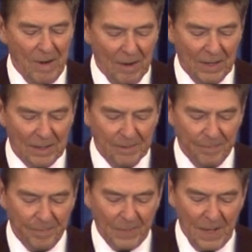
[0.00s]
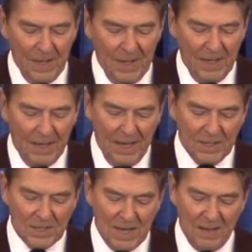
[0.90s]
America. And I
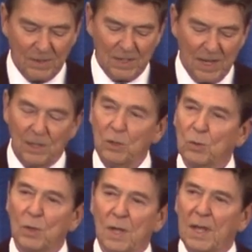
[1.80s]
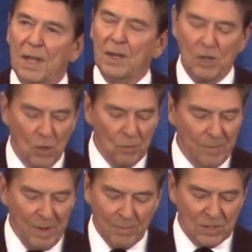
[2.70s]
just have to tell you, no
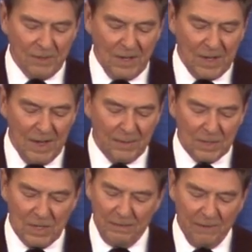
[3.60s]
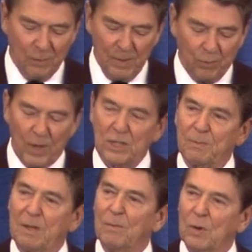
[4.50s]
members of the Congress have ever
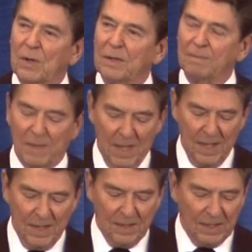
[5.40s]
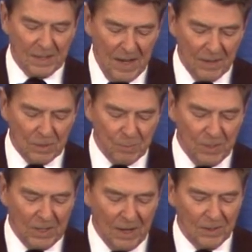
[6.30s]
impressed me more than
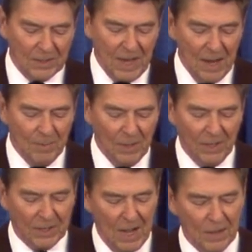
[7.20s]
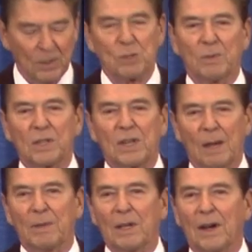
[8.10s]
Congressman Carroll Campbell and Congressman
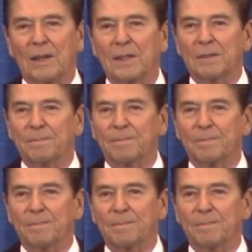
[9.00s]
Tommy Hartnett.